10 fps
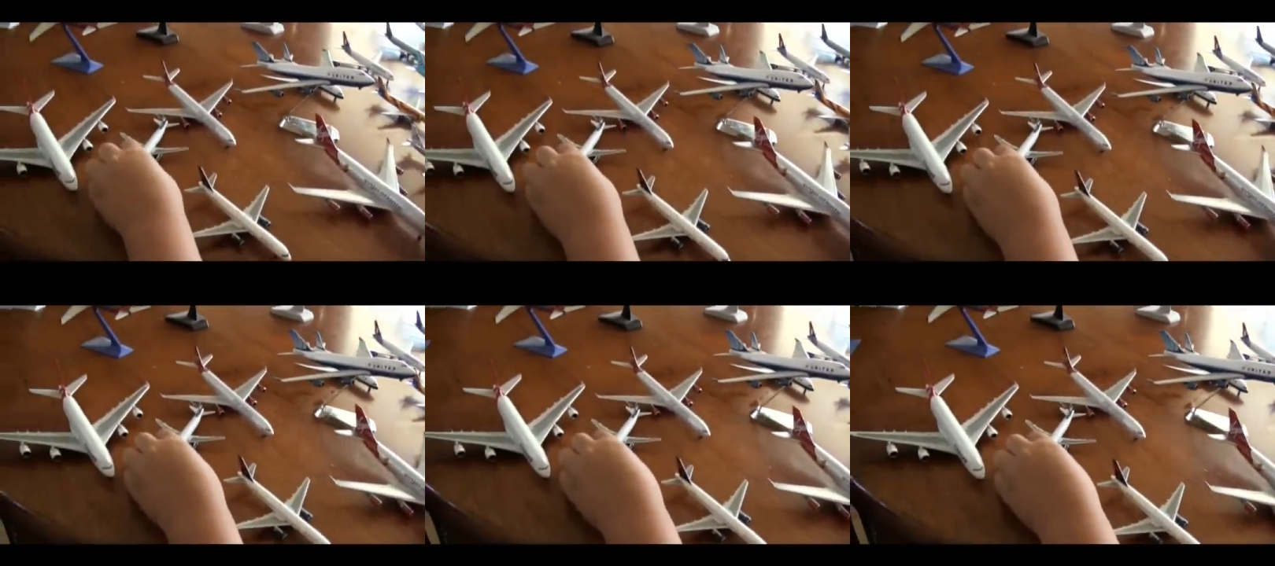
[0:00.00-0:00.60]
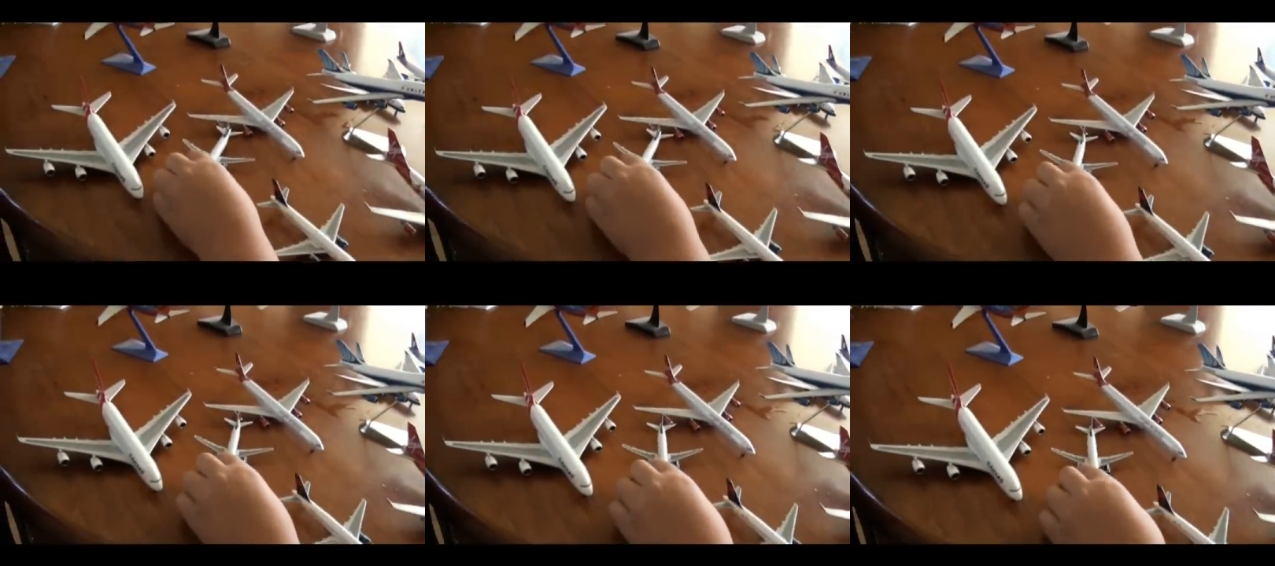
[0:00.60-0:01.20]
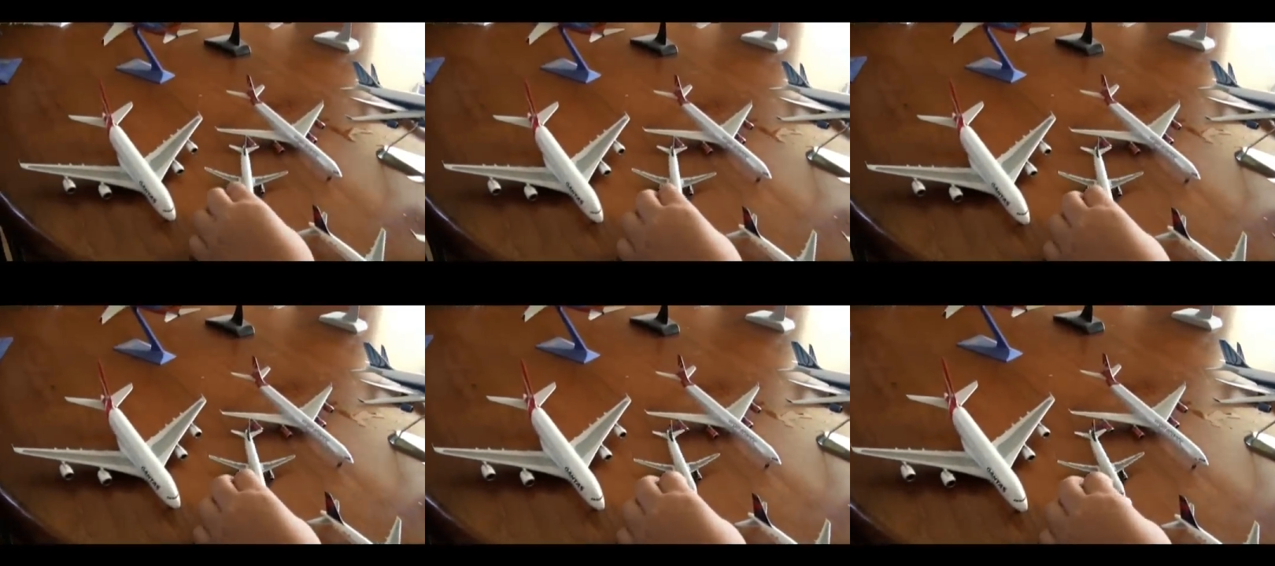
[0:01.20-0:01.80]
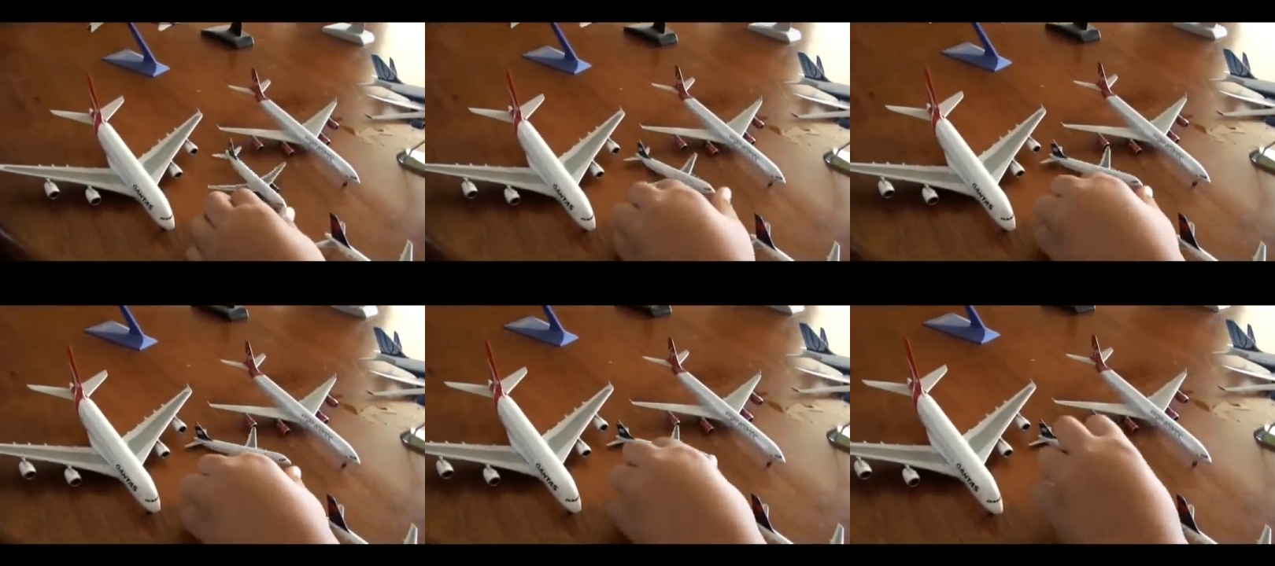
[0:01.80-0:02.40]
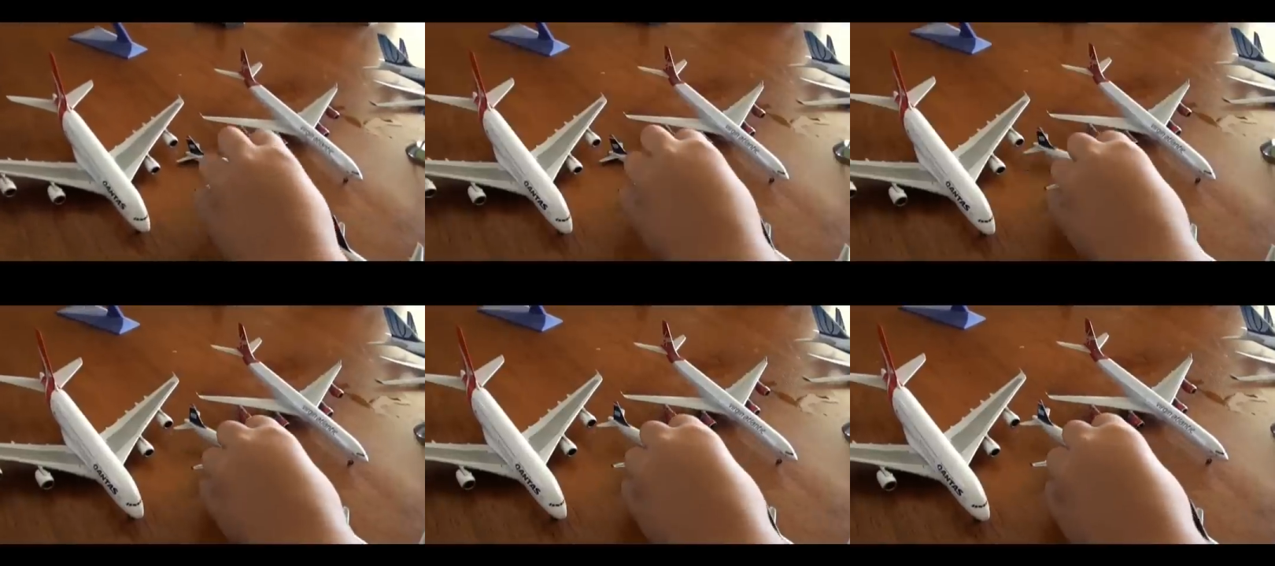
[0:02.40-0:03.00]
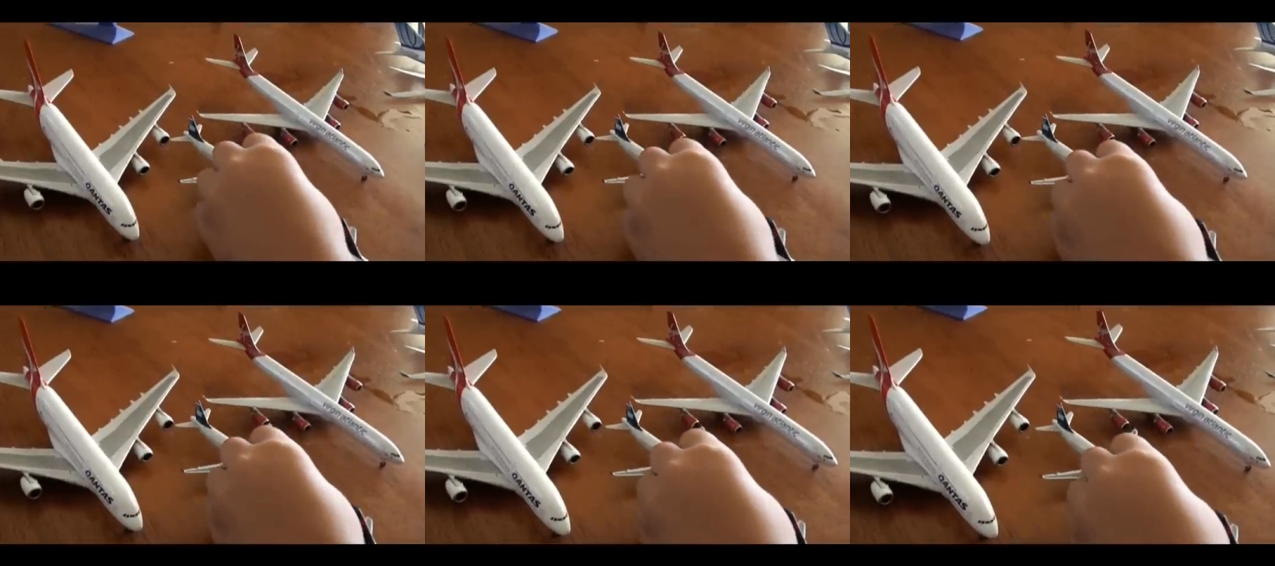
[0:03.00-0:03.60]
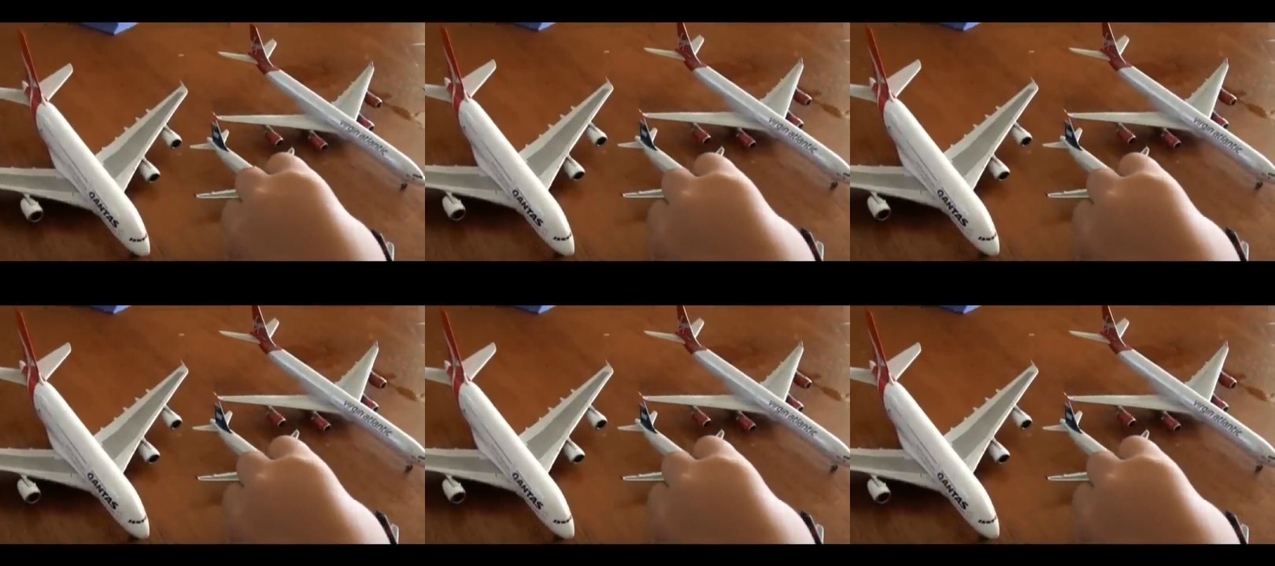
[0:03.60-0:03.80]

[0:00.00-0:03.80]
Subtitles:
Nobody's mouth can be seen.